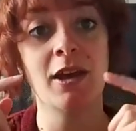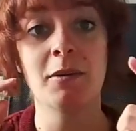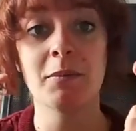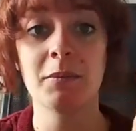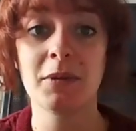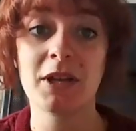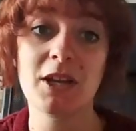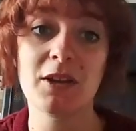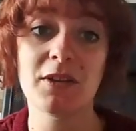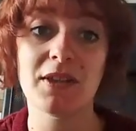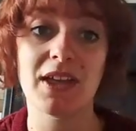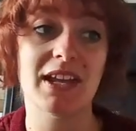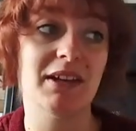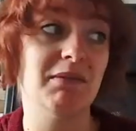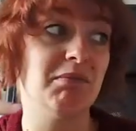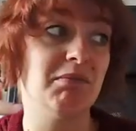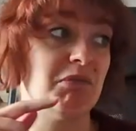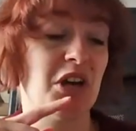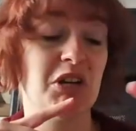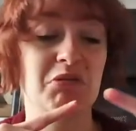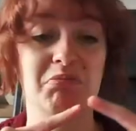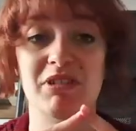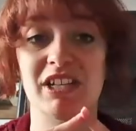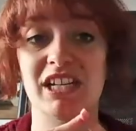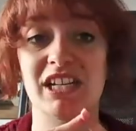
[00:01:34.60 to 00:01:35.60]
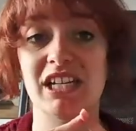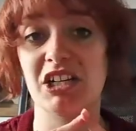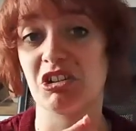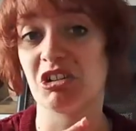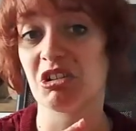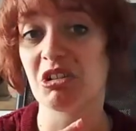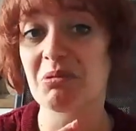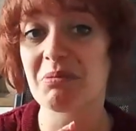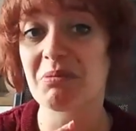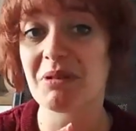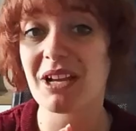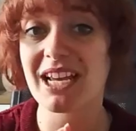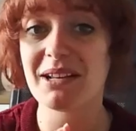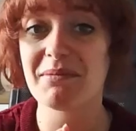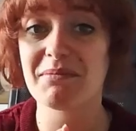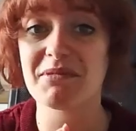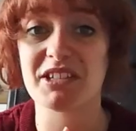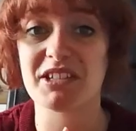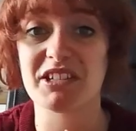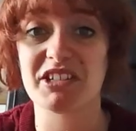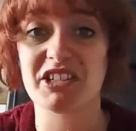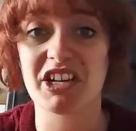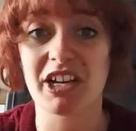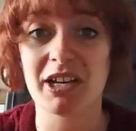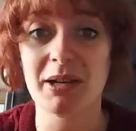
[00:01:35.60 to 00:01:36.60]
But you then update column names
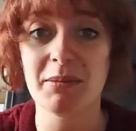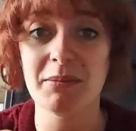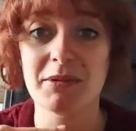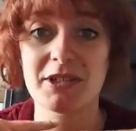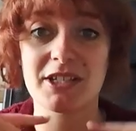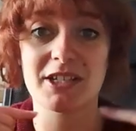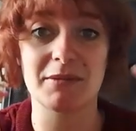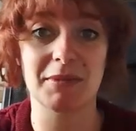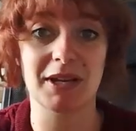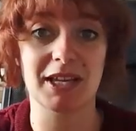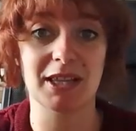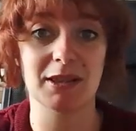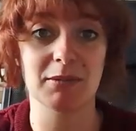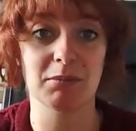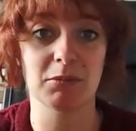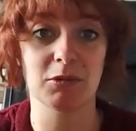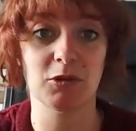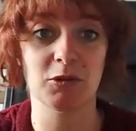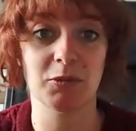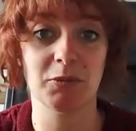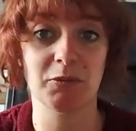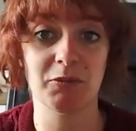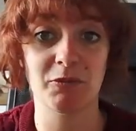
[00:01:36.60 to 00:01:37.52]
and types to make the